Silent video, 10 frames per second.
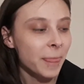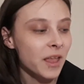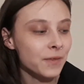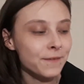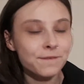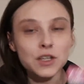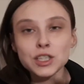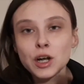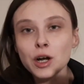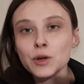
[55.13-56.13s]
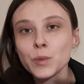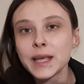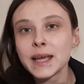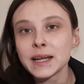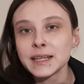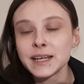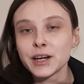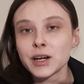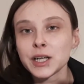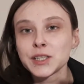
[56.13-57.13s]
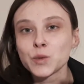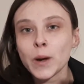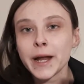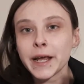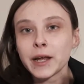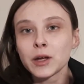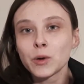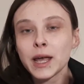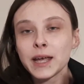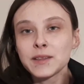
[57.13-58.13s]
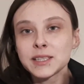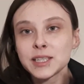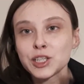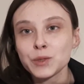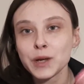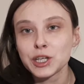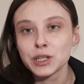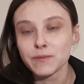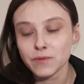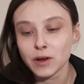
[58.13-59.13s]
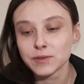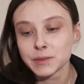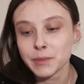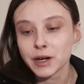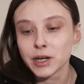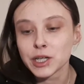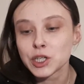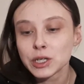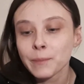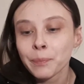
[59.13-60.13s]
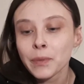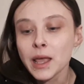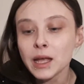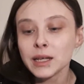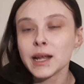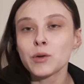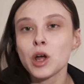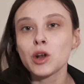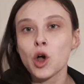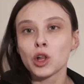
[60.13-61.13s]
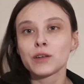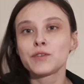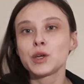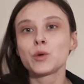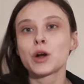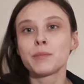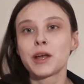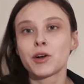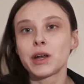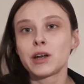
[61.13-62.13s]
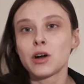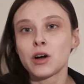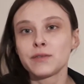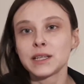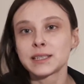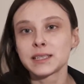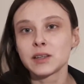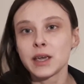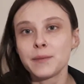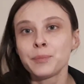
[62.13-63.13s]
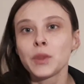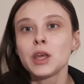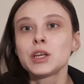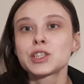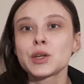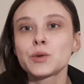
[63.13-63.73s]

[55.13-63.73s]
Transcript: The first card we get here is wedding, okay? The situation involves a marriage. Now, not all of you are married, obviously, so